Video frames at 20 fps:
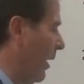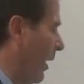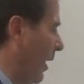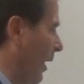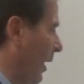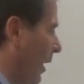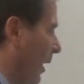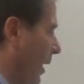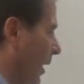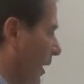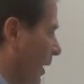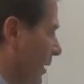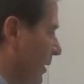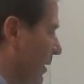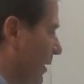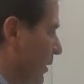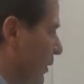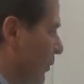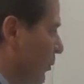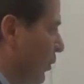And
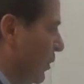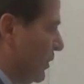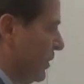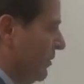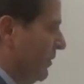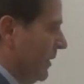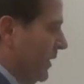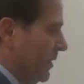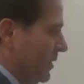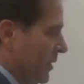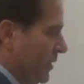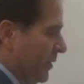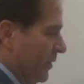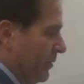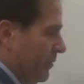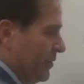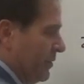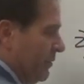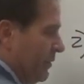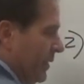what you need to do
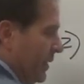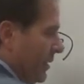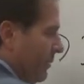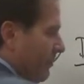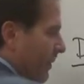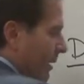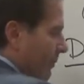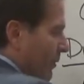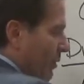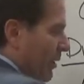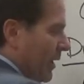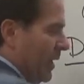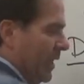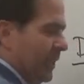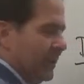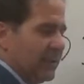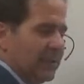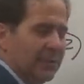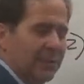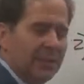is you need to
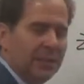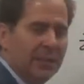memorize